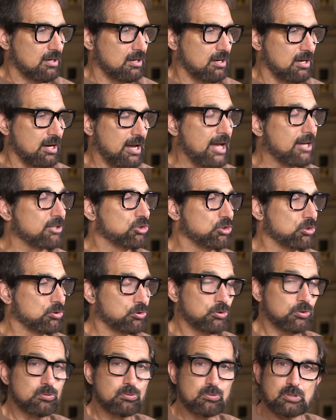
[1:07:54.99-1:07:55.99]
as
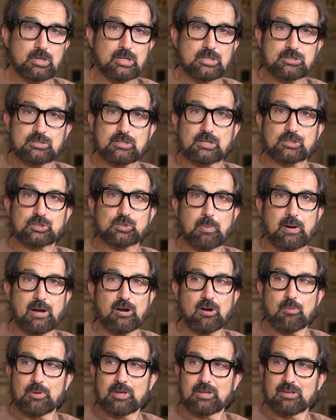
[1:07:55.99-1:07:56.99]
usual, it's an
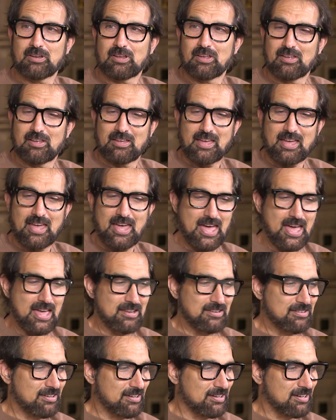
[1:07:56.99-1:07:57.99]
experiment.
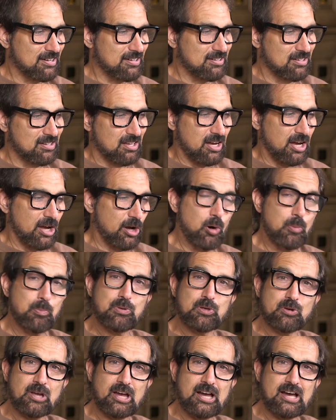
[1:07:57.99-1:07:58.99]
And I hope
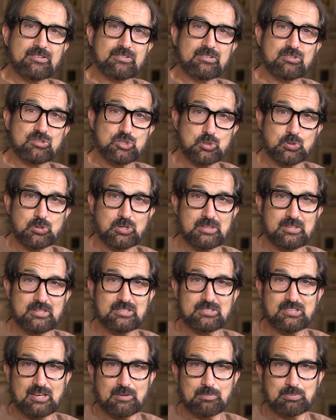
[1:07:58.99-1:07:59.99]
you guys enjoyed
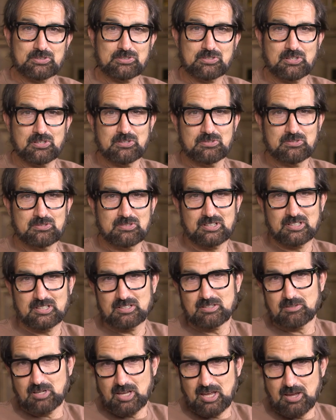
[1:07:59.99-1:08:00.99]
this episode,
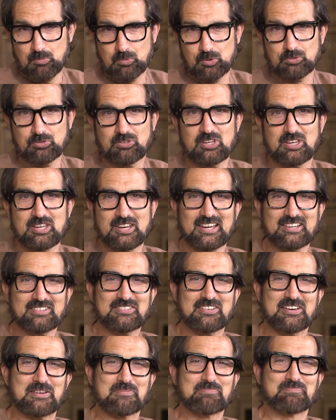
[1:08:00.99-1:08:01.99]
and we'll see you next
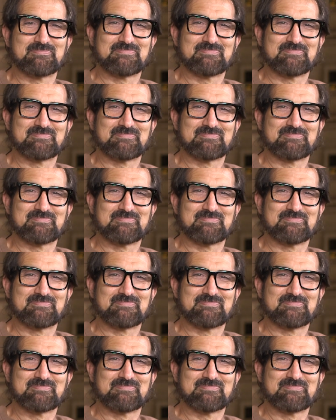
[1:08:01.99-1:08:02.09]
time.